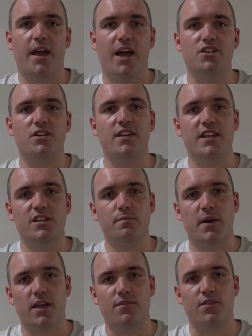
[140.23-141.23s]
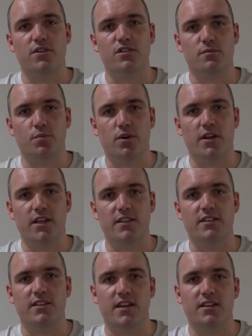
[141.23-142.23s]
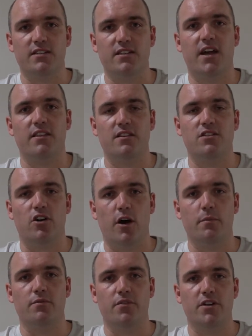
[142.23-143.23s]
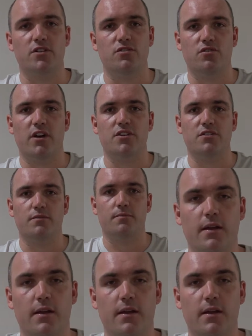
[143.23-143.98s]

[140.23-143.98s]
as you need to pay for your spot in the test at the time of registration.